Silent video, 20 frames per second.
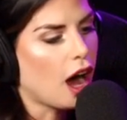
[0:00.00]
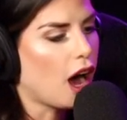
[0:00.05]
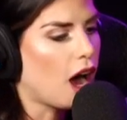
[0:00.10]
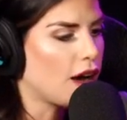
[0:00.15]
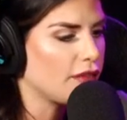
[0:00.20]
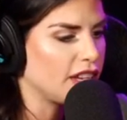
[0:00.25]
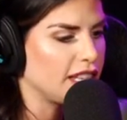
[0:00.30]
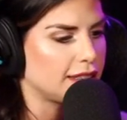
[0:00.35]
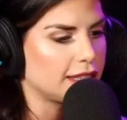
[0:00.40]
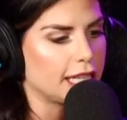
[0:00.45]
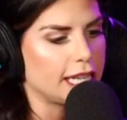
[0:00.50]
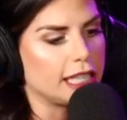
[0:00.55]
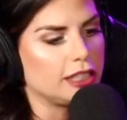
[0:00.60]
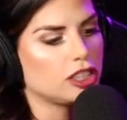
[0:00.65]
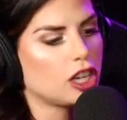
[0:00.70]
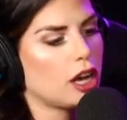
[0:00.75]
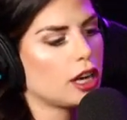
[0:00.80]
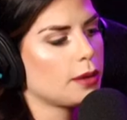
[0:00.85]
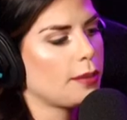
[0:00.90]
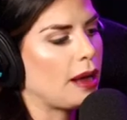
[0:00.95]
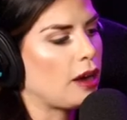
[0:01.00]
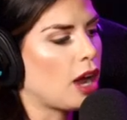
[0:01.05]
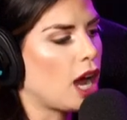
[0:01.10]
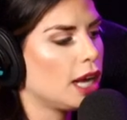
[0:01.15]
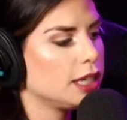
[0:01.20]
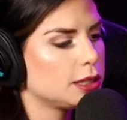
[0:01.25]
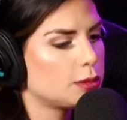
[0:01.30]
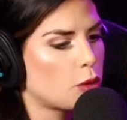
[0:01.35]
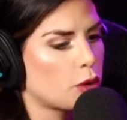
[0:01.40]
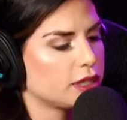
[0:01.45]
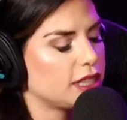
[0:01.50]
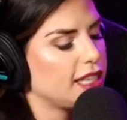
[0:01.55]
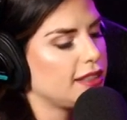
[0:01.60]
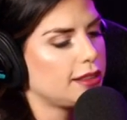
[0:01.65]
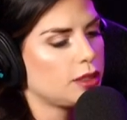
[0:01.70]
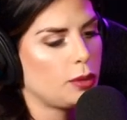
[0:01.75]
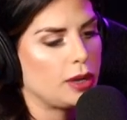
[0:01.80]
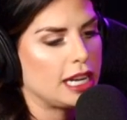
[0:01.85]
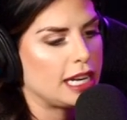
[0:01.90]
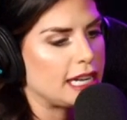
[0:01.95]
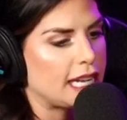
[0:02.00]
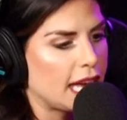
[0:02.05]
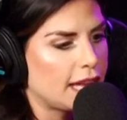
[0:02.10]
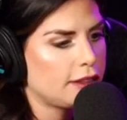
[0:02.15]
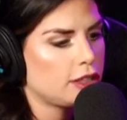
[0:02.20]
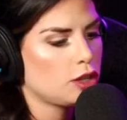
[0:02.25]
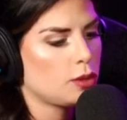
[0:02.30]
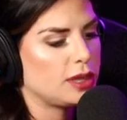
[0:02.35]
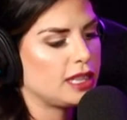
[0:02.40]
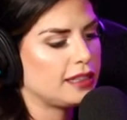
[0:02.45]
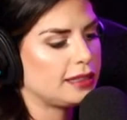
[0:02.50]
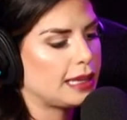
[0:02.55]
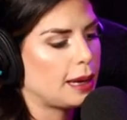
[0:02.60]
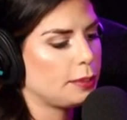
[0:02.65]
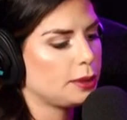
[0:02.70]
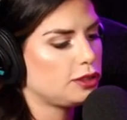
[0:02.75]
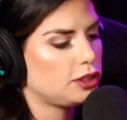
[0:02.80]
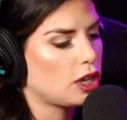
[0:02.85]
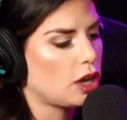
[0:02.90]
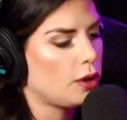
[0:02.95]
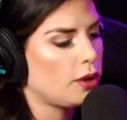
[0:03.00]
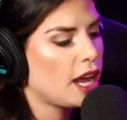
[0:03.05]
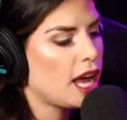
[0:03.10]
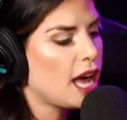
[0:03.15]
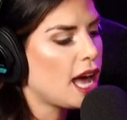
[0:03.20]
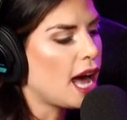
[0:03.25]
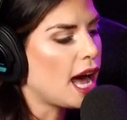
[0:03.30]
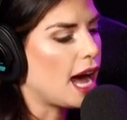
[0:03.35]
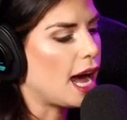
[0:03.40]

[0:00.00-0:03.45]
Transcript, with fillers: obviously can talk about a hundred more things that we didn't get to in this episode.